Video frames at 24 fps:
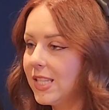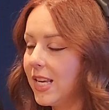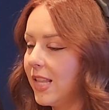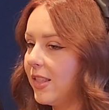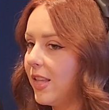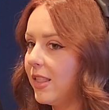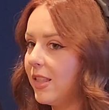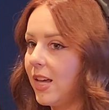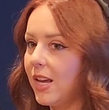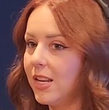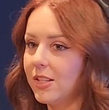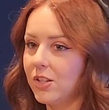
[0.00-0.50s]
And
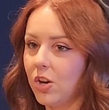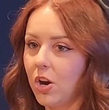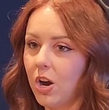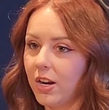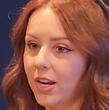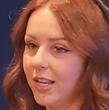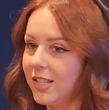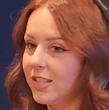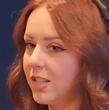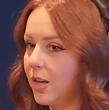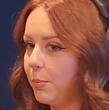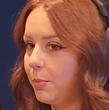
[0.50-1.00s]
then that dog
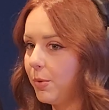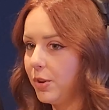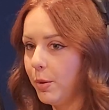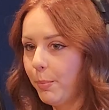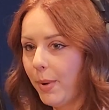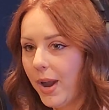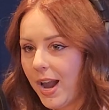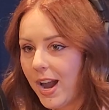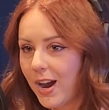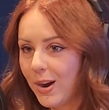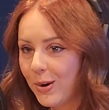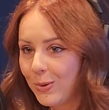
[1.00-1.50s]
ends up in the
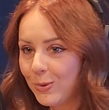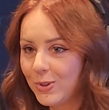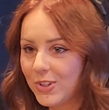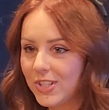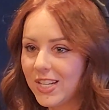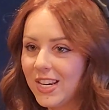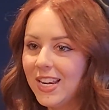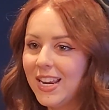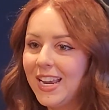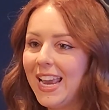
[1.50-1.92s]
pound.